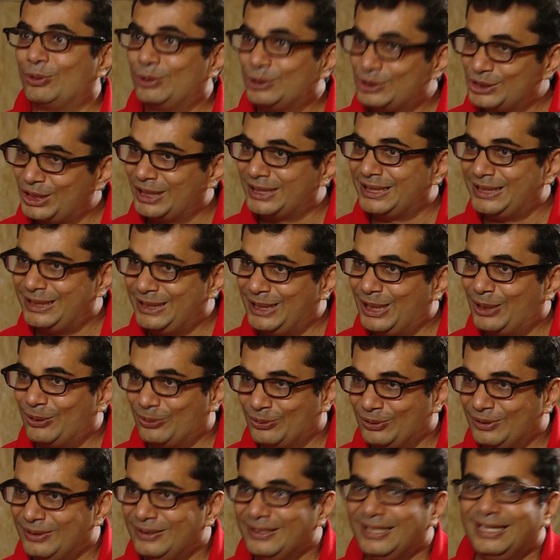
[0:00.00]
to shut it down.
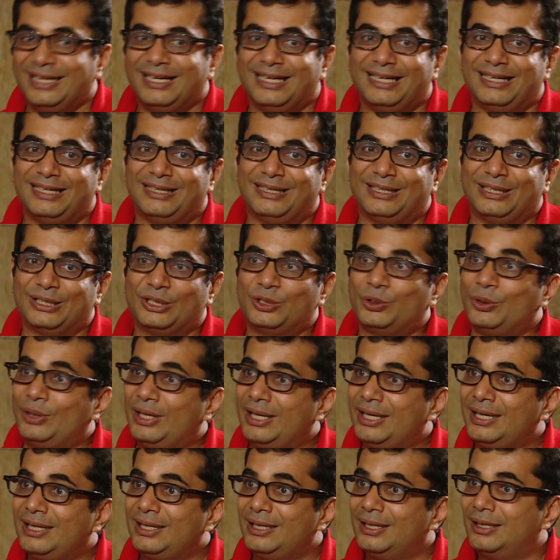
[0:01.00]

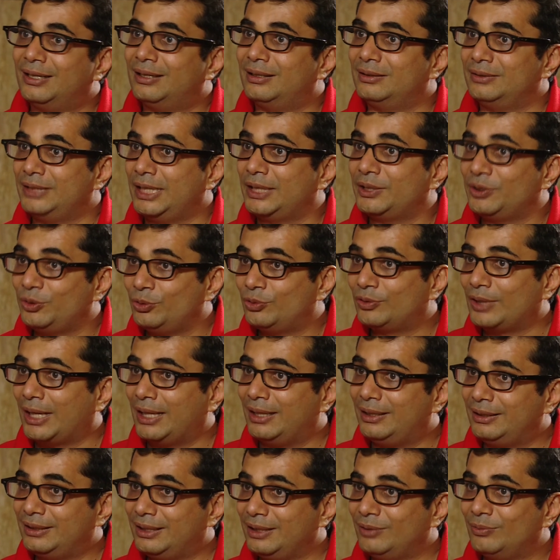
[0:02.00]
Today, net
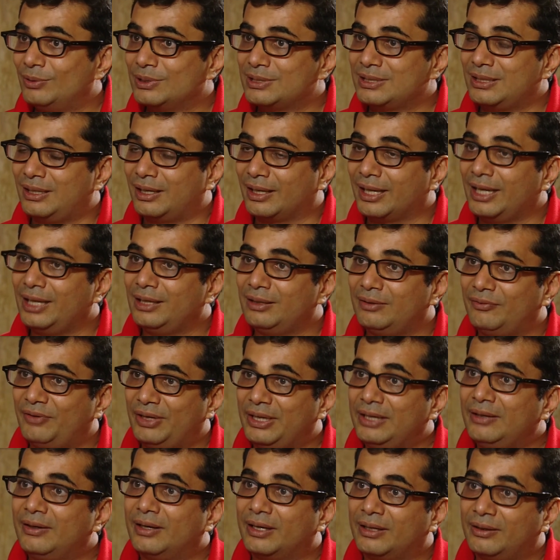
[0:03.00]
neutrality was again a
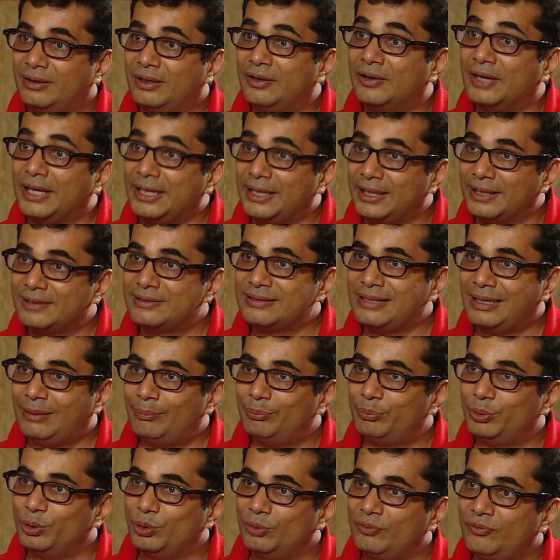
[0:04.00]
very great
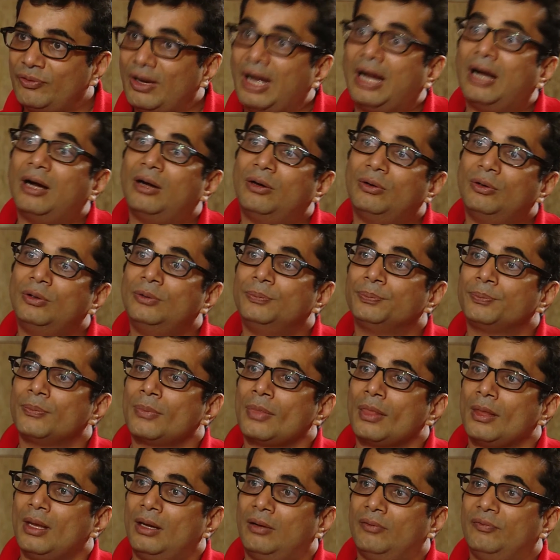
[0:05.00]
example of how
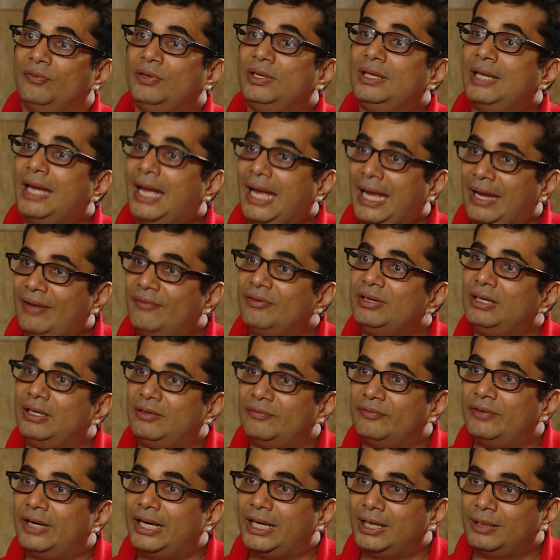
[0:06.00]
we have an
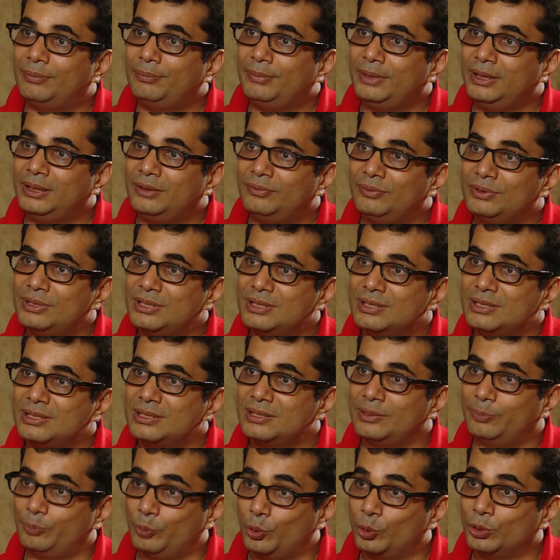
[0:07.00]
environment which is
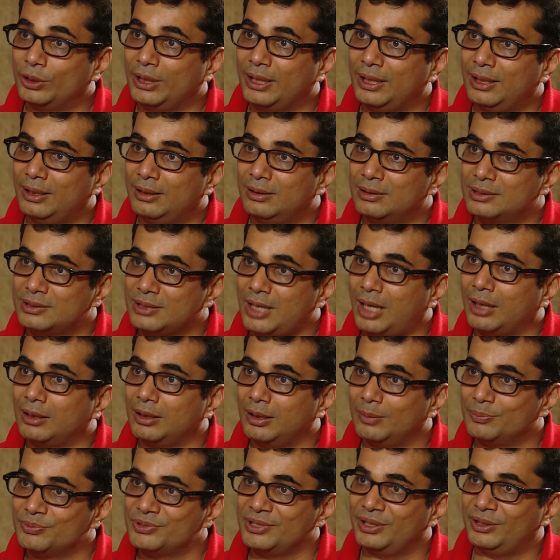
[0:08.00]
supporting
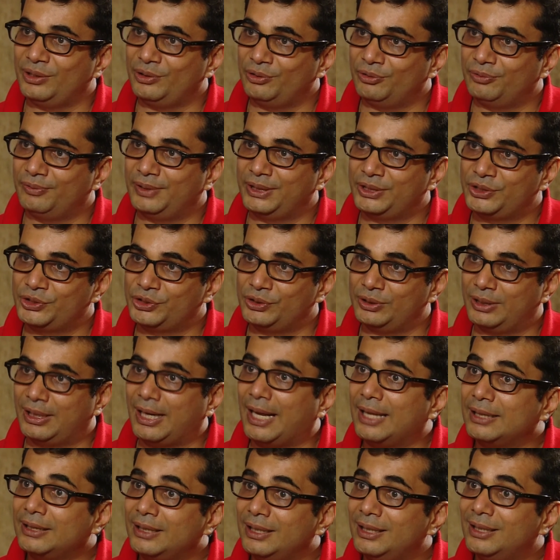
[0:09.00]
startups and innovation. And
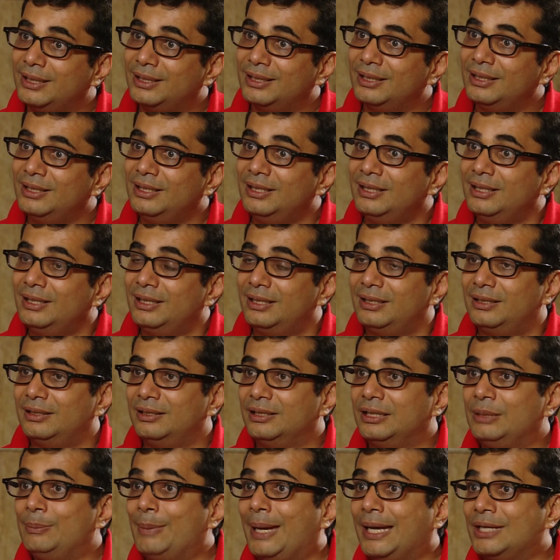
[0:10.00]
I think,
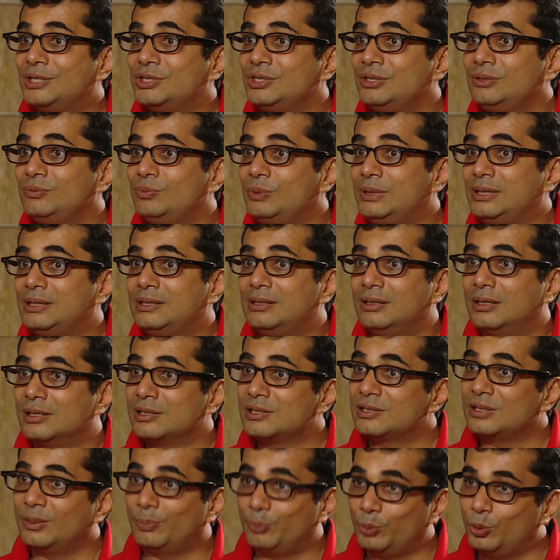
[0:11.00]
imagine with a
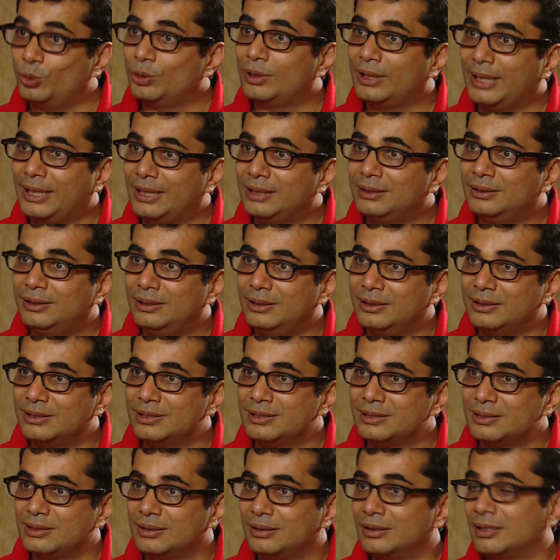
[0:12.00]
support like
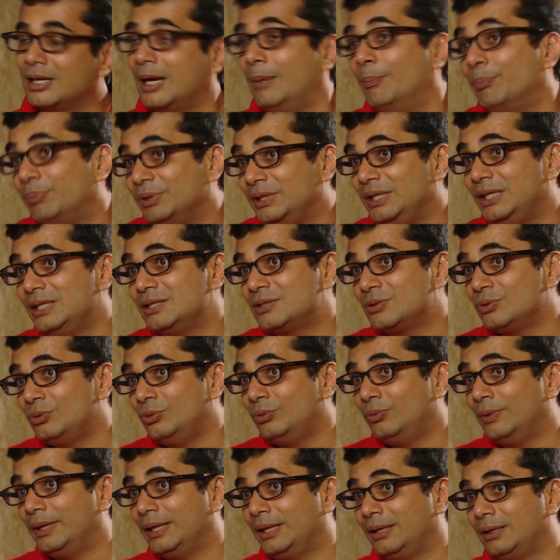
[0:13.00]
this, companies who
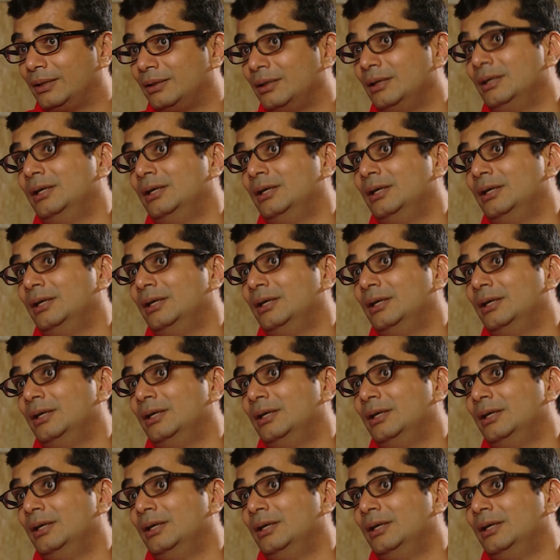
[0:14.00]
were